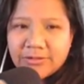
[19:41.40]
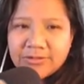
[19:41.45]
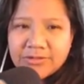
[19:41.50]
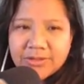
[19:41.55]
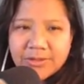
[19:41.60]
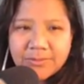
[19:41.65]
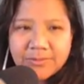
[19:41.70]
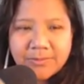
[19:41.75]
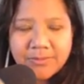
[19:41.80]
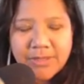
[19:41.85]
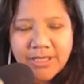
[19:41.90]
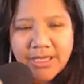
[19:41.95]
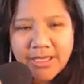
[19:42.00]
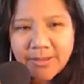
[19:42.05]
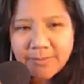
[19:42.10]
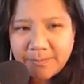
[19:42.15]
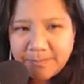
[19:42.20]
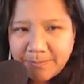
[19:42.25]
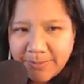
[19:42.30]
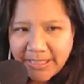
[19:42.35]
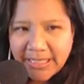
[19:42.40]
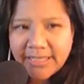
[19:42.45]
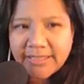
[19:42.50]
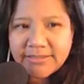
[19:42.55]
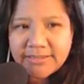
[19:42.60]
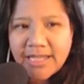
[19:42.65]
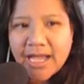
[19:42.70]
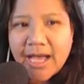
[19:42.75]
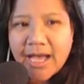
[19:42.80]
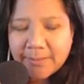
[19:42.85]
are big
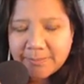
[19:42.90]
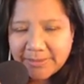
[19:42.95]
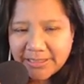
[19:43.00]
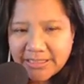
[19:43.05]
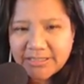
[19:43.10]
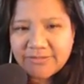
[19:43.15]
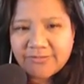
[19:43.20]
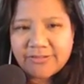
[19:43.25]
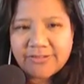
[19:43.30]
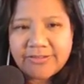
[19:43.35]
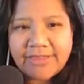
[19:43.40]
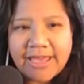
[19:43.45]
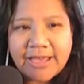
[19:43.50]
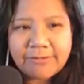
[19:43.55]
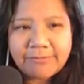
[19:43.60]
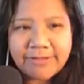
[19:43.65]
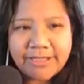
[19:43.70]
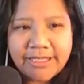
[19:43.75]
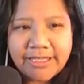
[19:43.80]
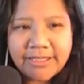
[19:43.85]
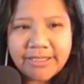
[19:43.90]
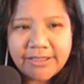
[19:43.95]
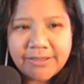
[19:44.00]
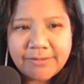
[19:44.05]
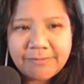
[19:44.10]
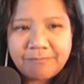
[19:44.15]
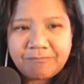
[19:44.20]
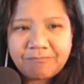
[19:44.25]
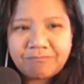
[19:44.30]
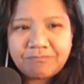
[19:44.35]
topics for that week.
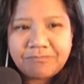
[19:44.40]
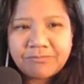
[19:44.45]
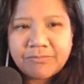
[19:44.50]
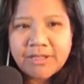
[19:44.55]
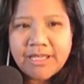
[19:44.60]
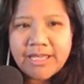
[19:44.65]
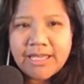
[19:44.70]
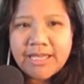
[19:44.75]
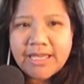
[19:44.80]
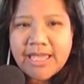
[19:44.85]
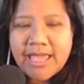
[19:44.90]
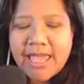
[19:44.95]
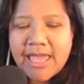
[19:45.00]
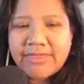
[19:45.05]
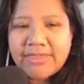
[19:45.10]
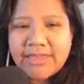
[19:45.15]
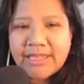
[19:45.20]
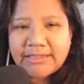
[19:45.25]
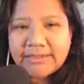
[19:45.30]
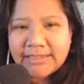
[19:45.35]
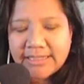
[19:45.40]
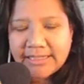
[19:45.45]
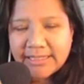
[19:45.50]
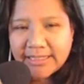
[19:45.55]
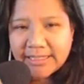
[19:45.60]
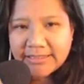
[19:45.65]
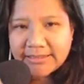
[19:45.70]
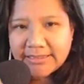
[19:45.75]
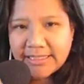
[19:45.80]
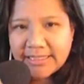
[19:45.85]
And then
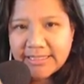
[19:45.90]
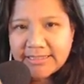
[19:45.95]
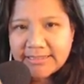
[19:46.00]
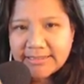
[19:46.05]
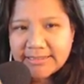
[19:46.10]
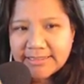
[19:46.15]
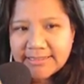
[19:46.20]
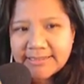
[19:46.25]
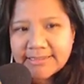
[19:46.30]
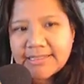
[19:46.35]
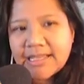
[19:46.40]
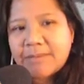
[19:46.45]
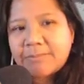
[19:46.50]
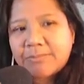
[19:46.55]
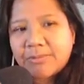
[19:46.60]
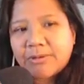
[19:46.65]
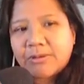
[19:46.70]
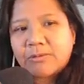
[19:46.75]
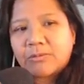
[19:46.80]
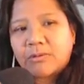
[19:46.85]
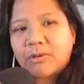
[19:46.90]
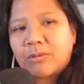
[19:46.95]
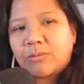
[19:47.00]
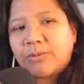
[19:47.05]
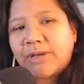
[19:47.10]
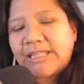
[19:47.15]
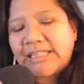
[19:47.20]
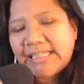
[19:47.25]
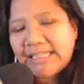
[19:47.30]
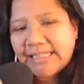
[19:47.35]
in December, we're
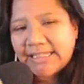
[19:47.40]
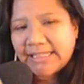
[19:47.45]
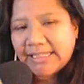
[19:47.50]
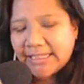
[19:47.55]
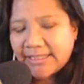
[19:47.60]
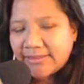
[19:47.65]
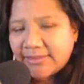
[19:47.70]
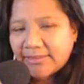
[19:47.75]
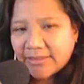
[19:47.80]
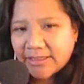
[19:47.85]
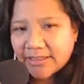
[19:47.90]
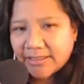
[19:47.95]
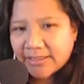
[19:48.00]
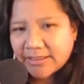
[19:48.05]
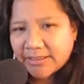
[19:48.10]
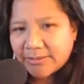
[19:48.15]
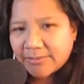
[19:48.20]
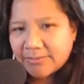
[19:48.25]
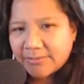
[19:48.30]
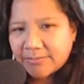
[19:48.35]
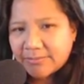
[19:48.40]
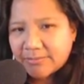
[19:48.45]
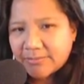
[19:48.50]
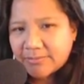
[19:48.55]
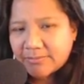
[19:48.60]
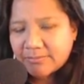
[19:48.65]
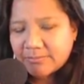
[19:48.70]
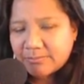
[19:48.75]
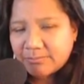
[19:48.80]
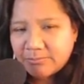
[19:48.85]
already in the
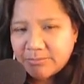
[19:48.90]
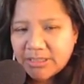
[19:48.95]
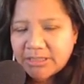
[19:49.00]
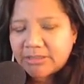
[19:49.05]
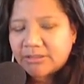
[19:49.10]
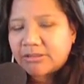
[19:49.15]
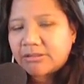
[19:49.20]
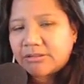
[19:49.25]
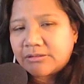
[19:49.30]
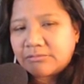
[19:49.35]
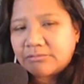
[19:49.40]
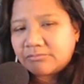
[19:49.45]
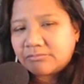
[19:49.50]
middle,